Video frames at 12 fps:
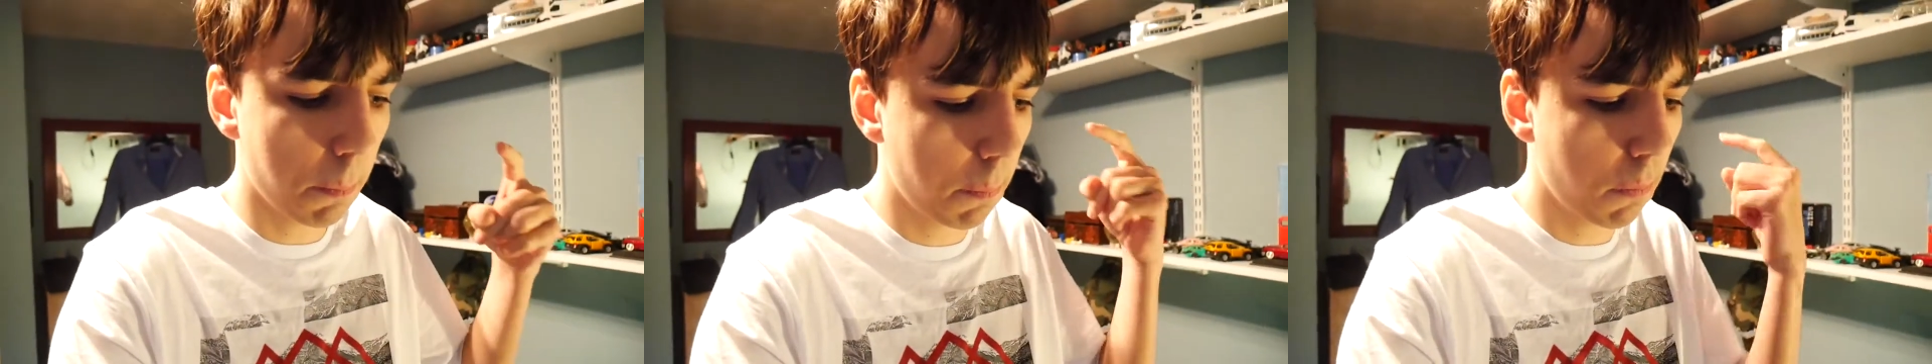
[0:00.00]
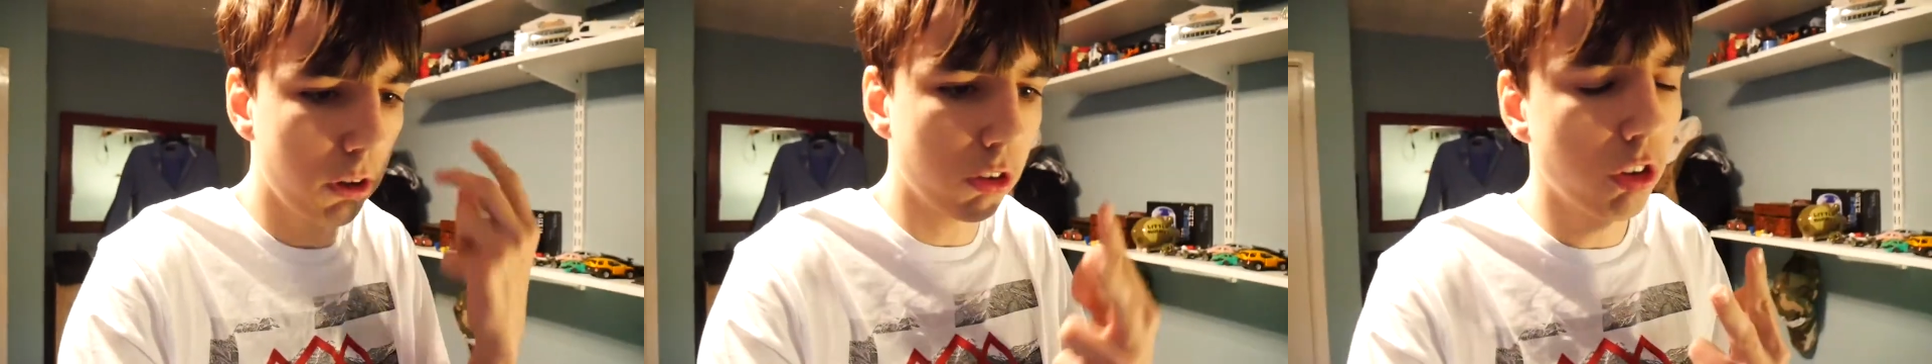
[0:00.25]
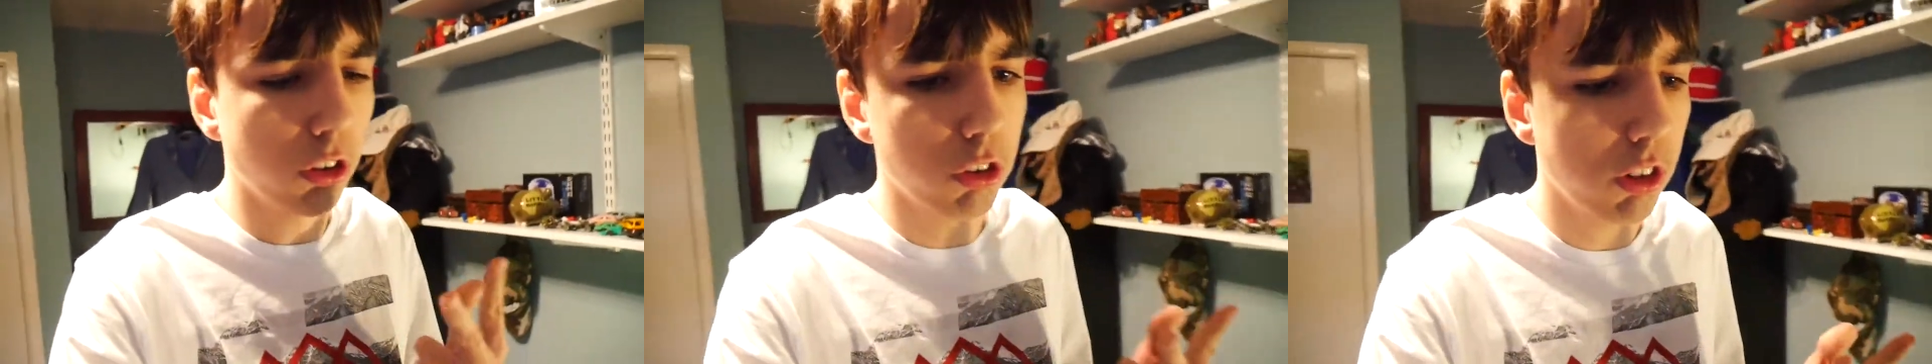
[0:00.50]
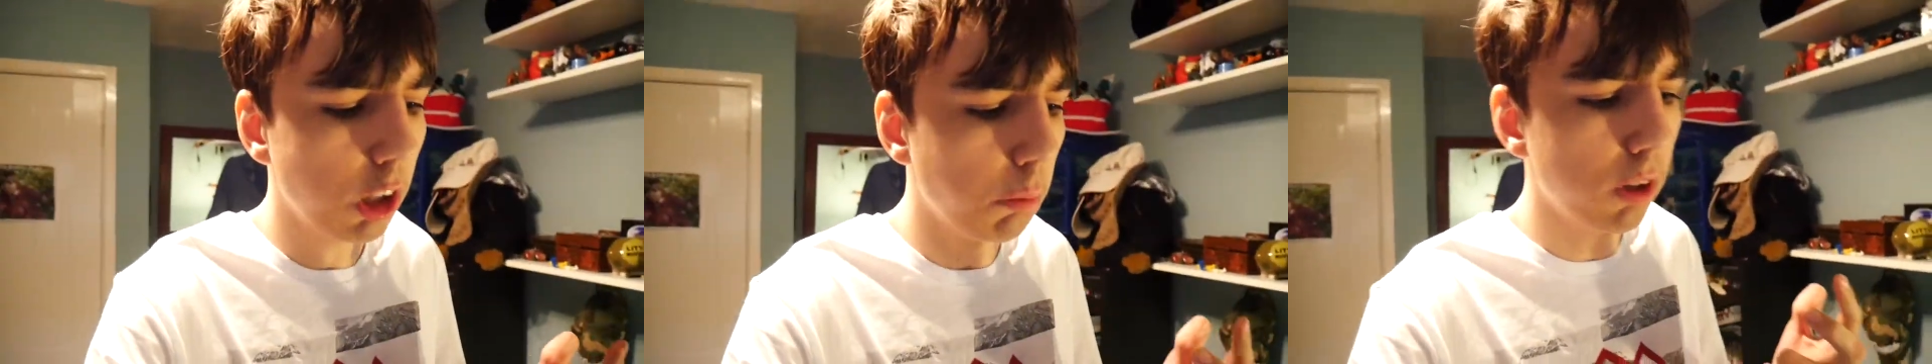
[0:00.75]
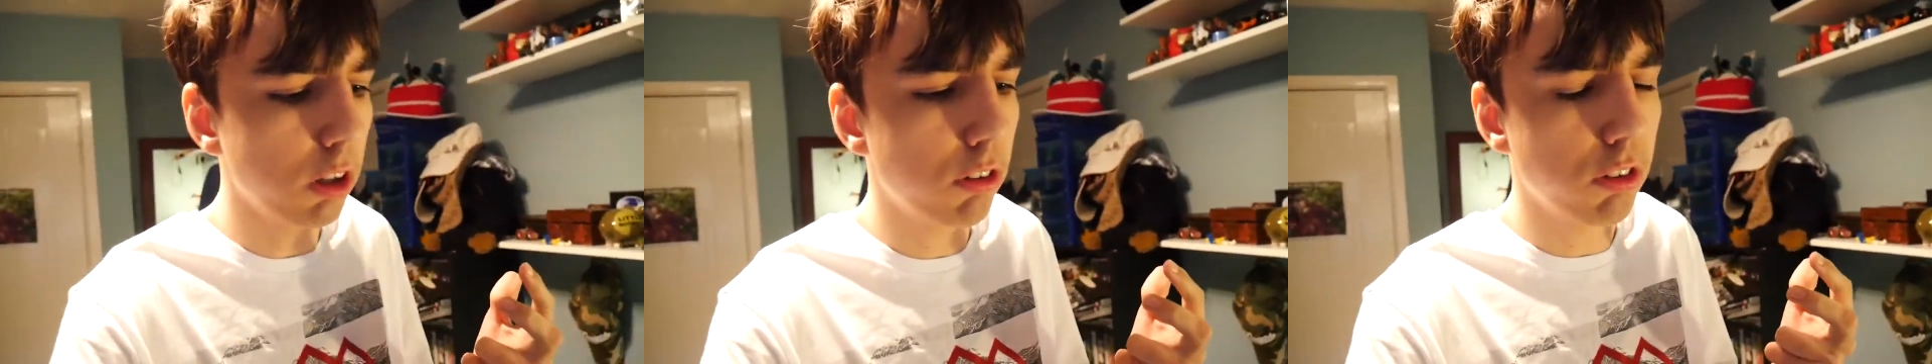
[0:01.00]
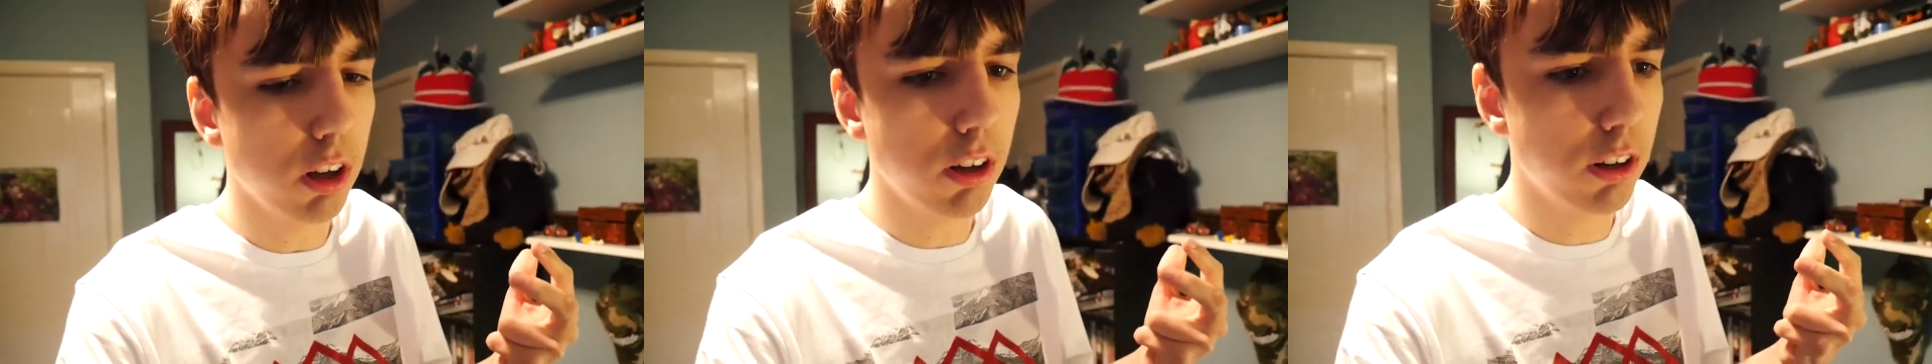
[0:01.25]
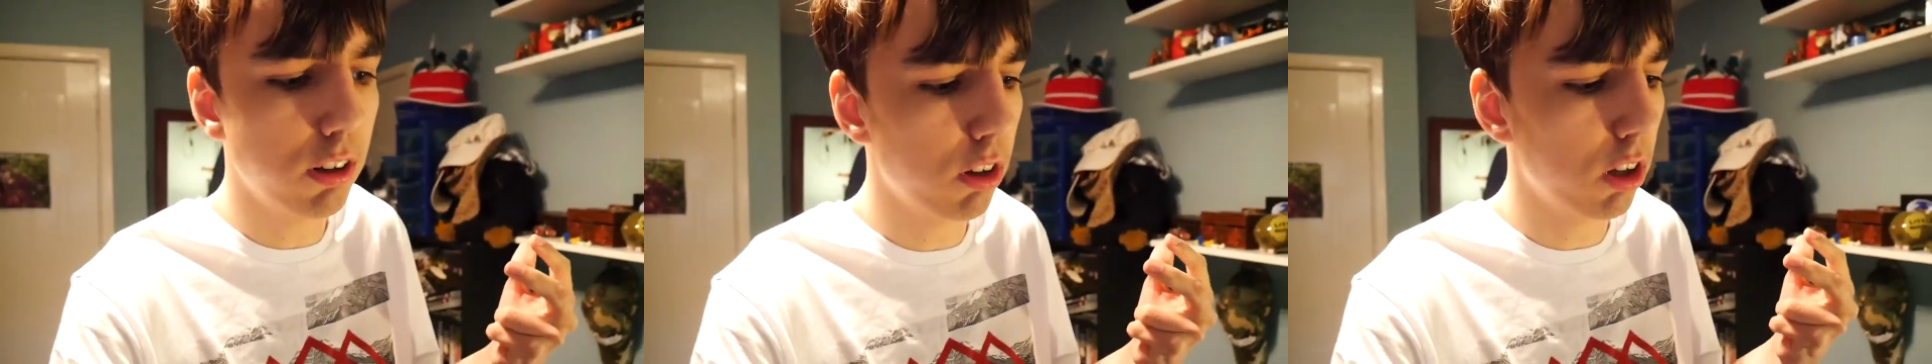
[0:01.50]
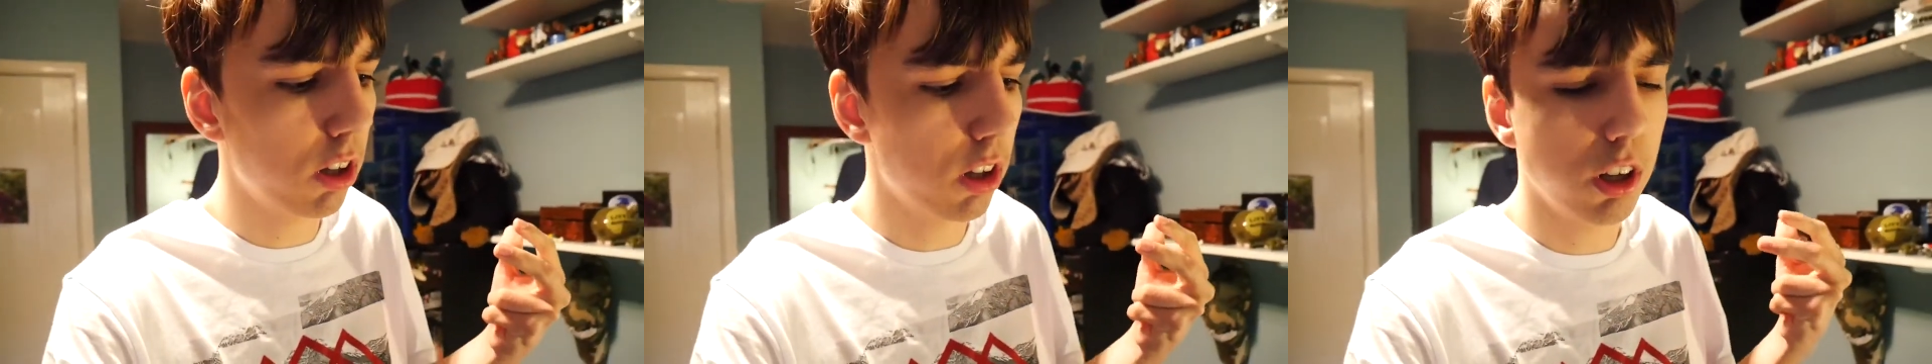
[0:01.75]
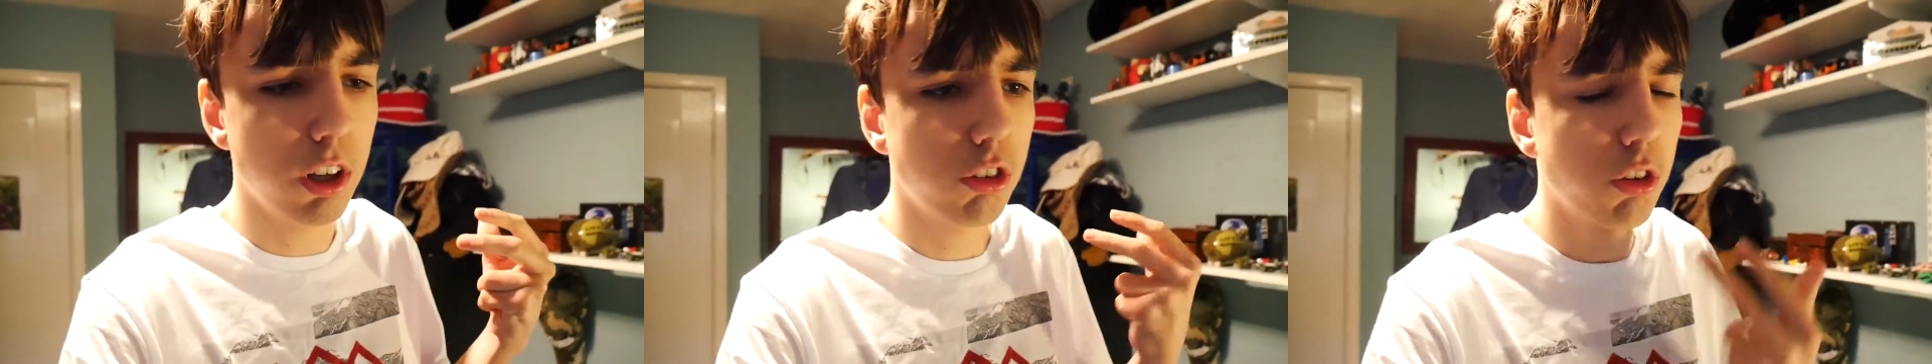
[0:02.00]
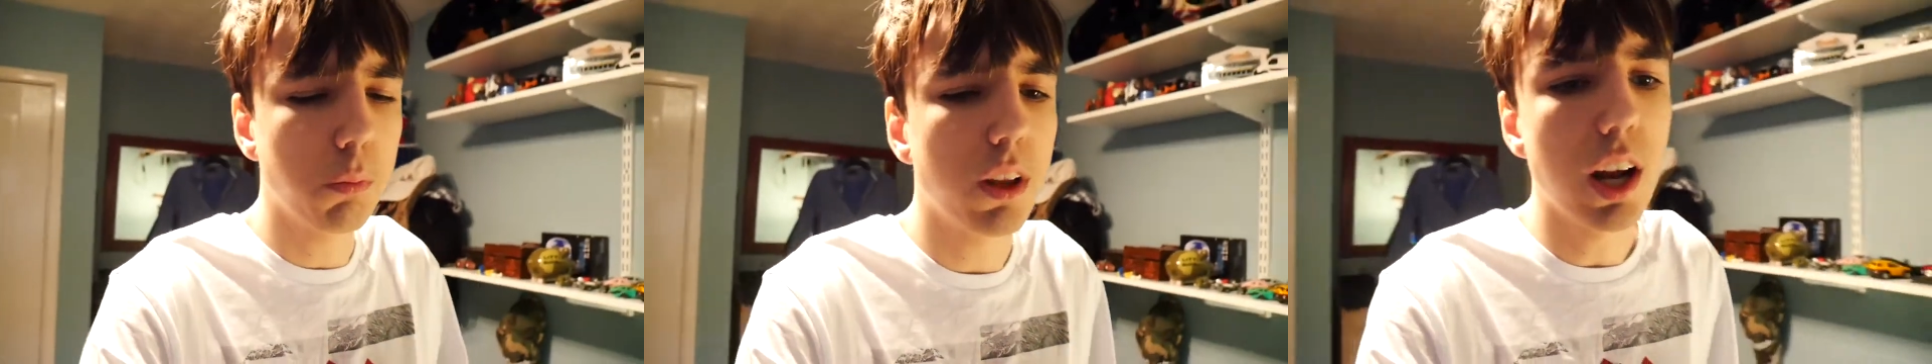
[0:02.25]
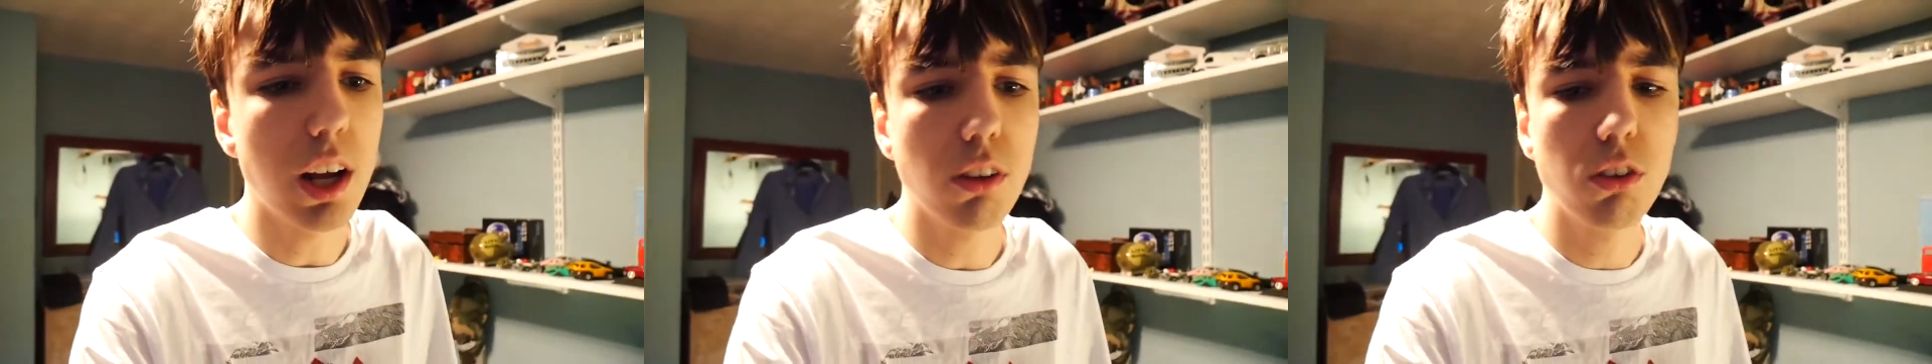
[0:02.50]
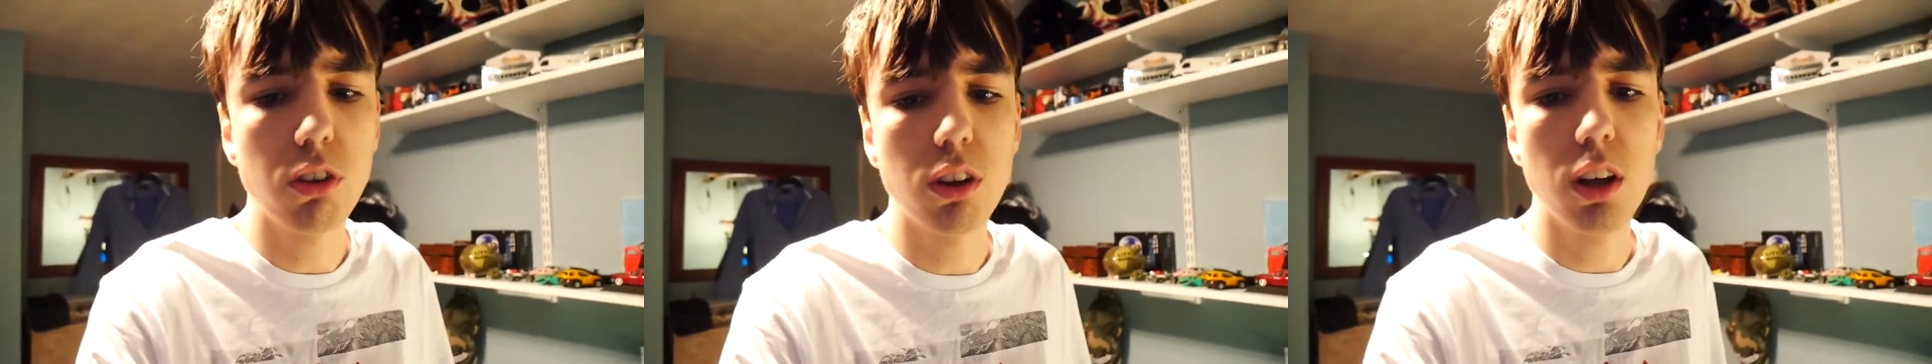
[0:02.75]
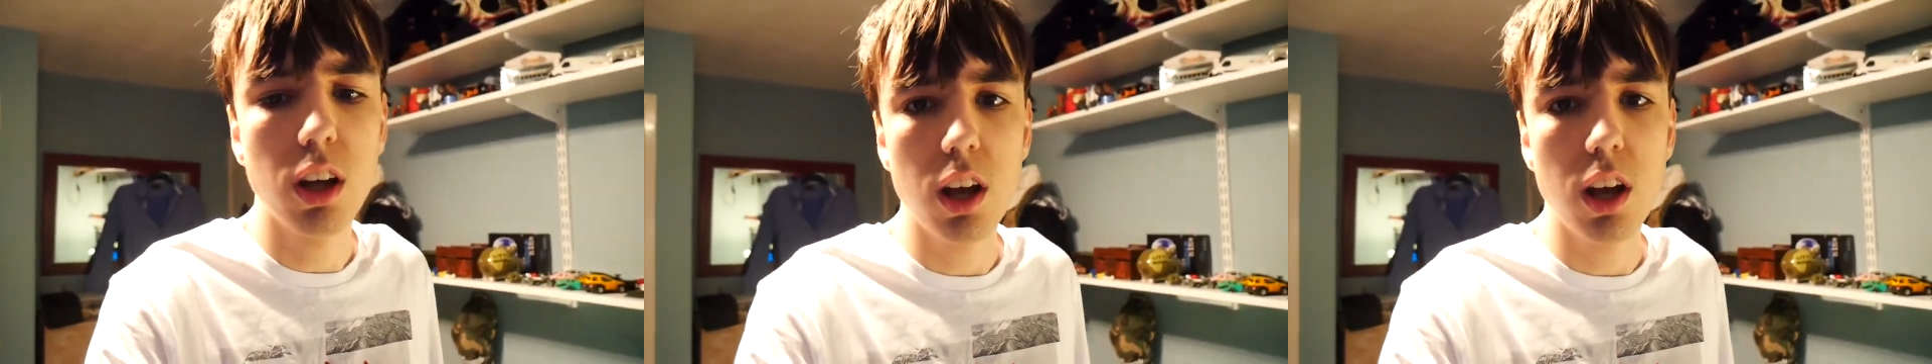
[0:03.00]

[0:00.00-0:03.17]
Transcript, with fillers: personal statement and something else,